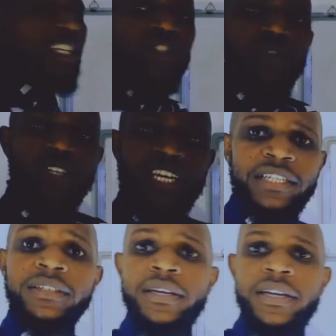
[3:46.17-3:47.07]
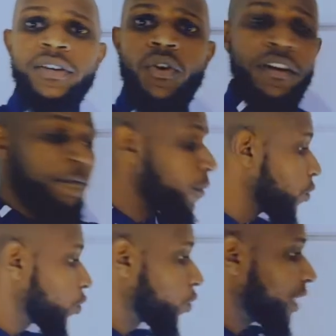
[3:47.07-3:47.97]
that you need in order for
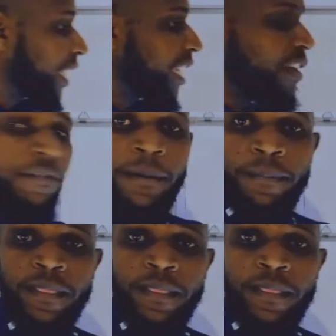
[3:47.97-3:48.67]
you to deliver